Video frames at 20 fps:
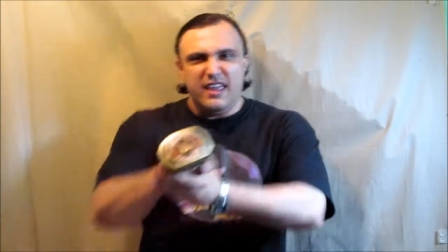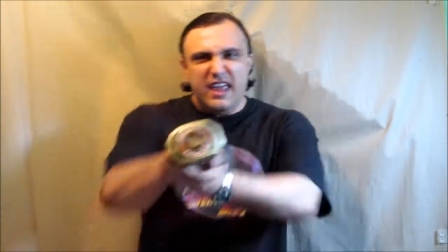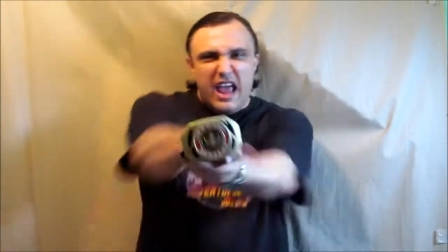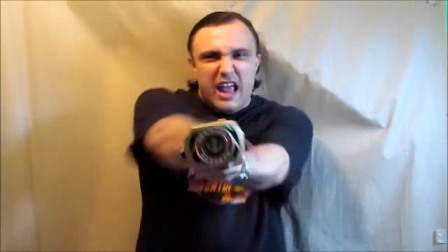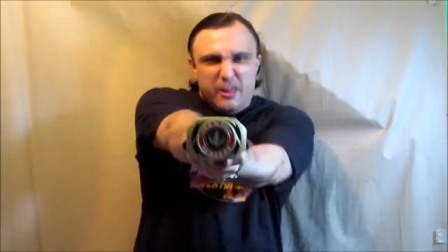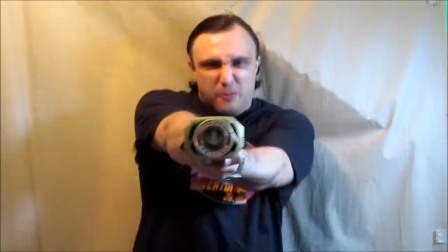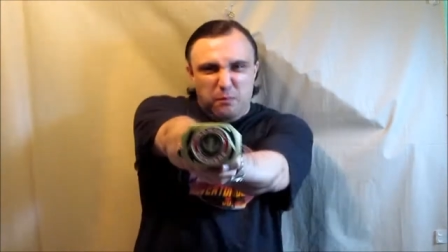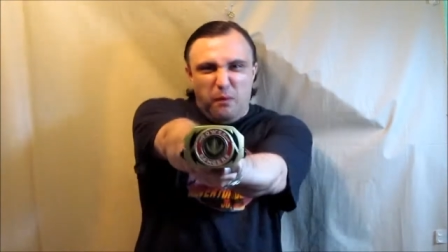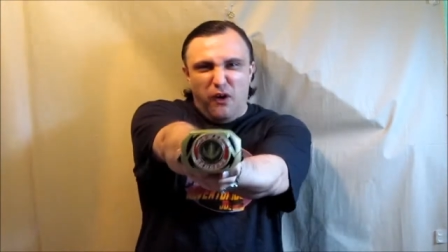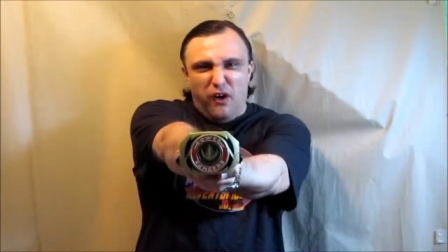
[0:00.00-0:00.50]

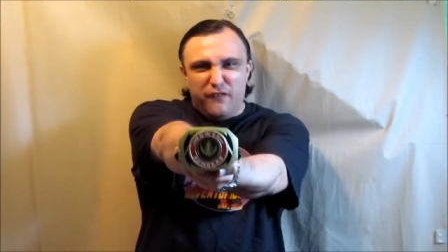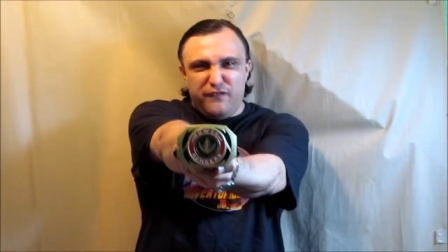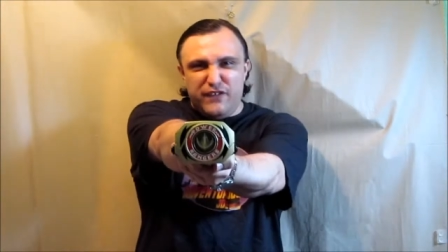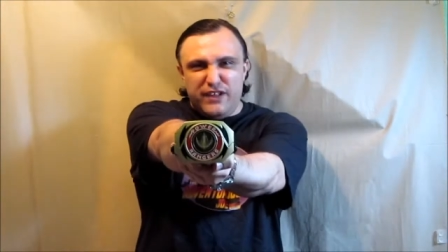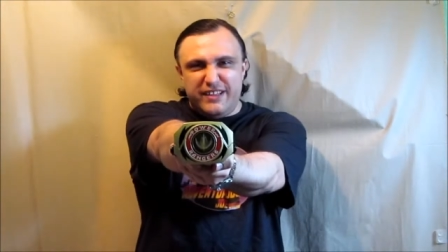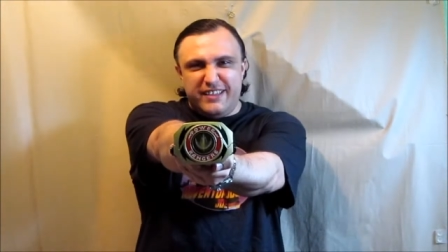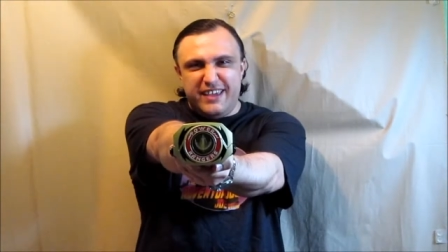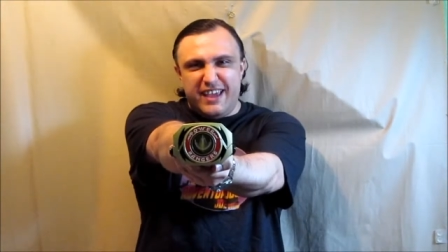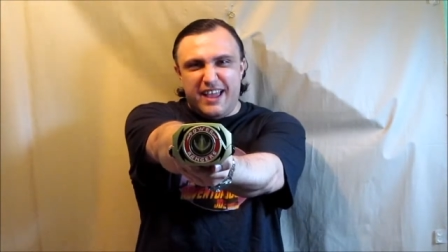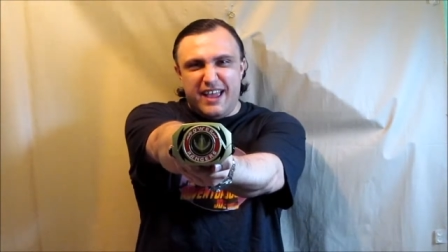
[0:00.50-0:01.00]
It's
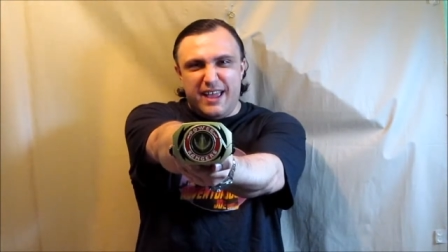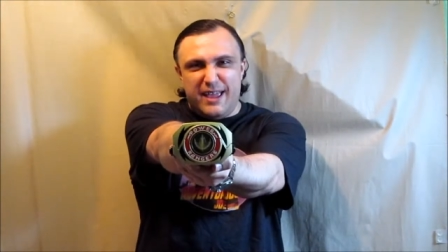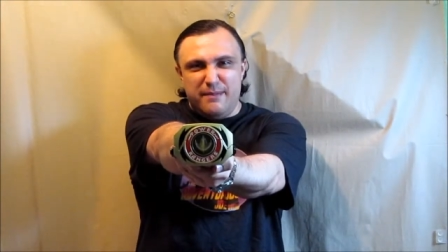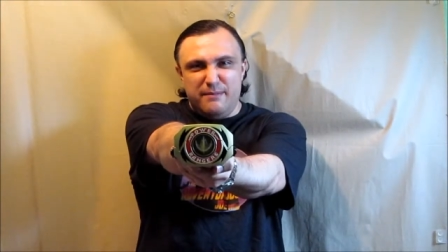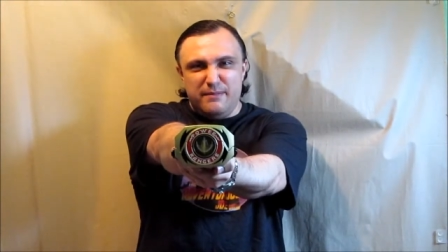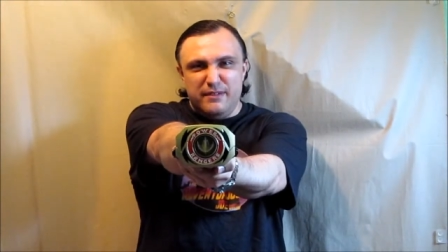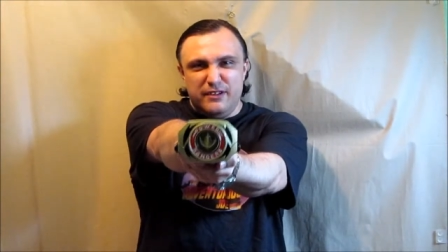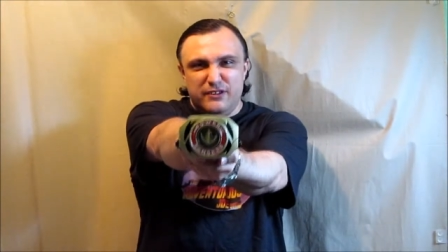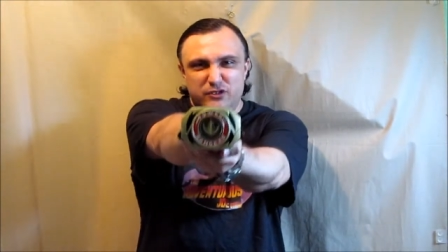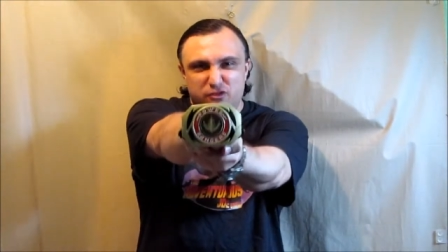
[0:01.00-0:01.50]
morphin'
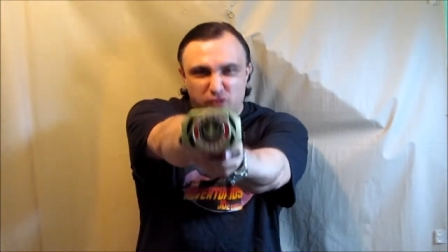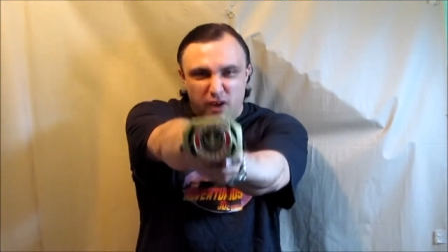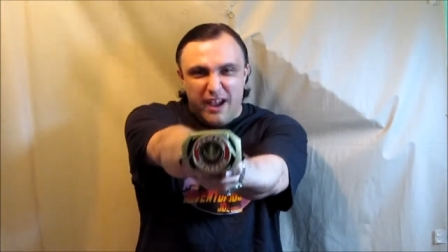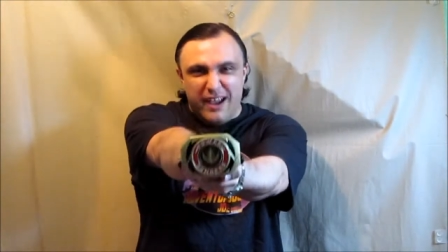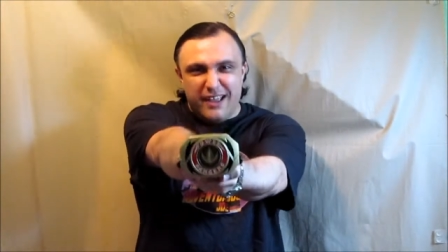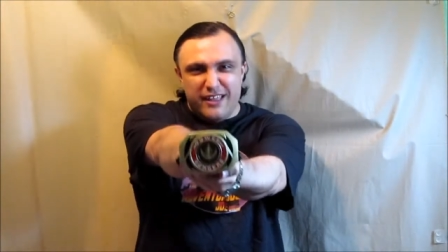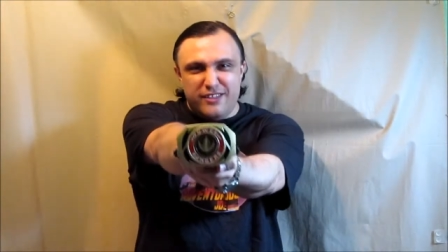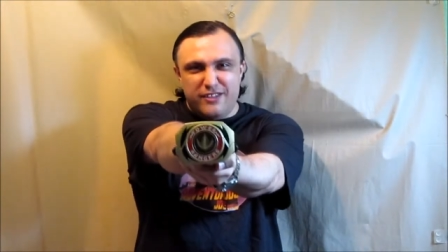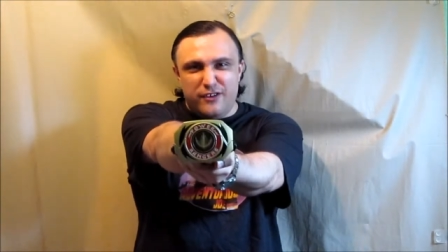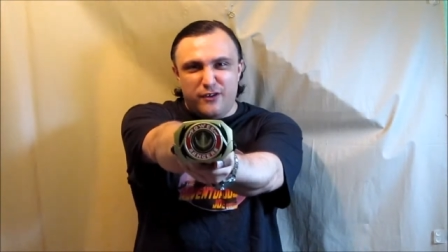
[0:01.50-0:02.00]
time!
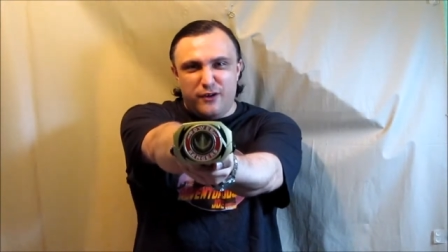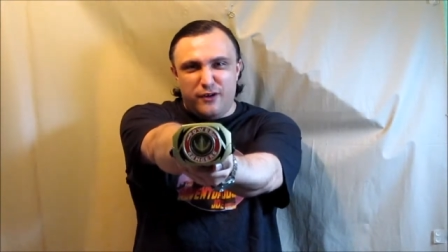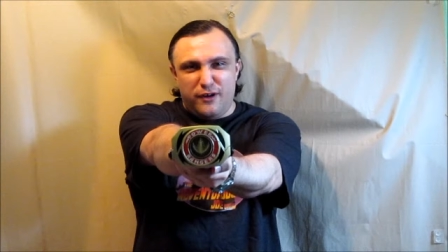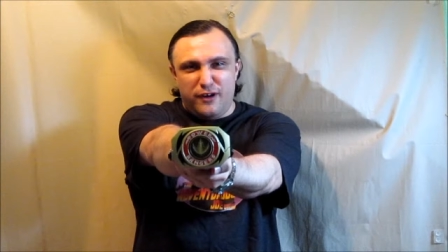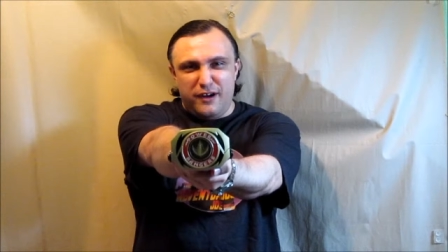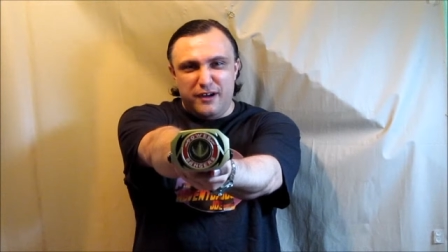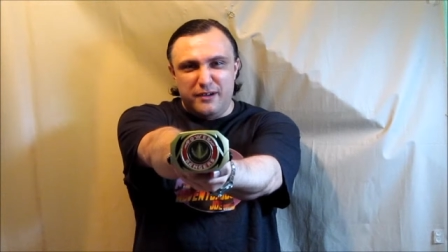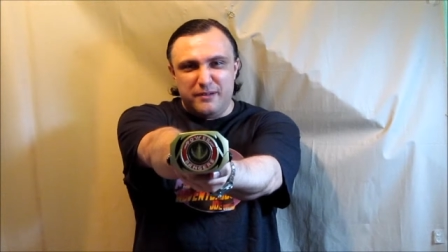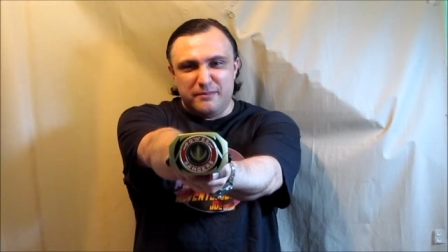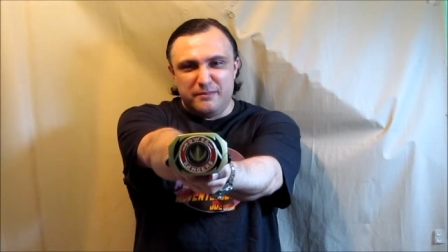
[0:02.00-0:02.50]
Dragon
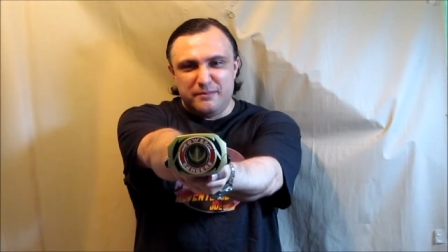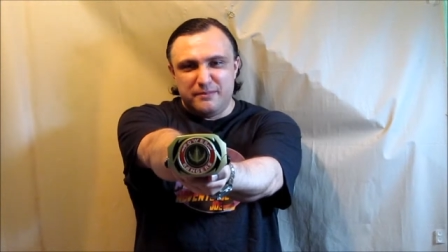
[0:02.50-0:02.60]
Zord!